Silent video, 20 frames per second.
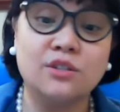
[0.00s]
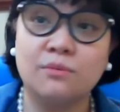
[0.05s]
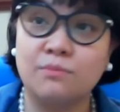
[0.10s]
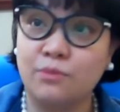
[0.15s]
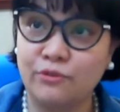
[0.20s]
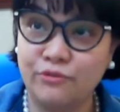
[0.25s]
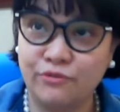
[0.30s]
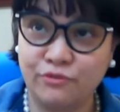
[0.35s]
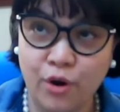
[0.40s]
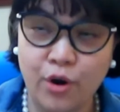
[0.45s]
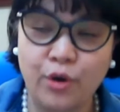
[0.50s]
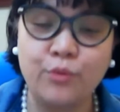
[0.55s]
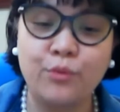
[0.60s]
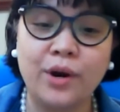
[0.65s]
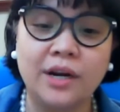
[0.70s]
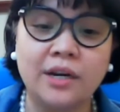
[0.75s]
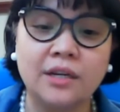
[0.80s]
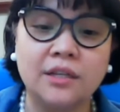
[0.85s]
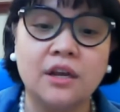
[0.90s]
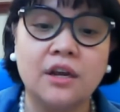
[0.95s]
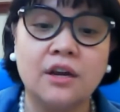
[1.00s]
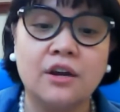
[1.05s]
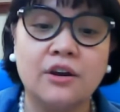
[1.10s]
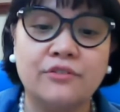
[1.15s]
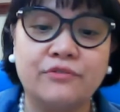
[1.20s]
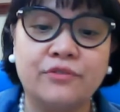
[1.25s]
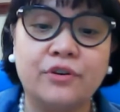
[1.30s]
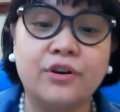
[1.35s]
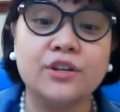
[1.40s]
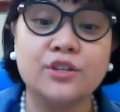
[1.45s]
to move forward
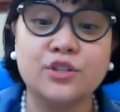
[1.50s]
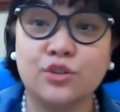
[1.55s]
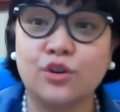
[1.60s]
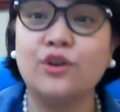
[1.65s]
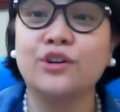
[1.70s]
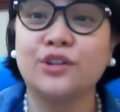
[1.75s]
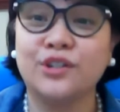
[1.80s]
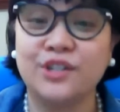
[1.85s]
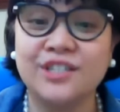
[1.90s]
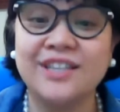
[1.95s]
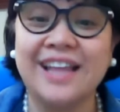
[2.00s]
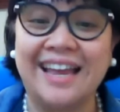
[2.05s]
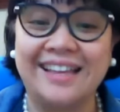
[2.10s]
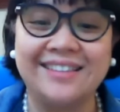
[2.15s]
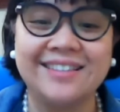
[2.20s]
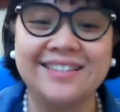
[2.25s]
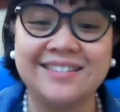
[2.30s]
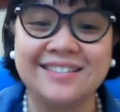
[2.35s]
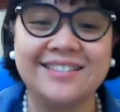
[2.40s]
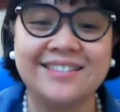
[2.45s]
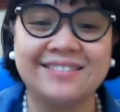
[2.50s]
for a stronger stance.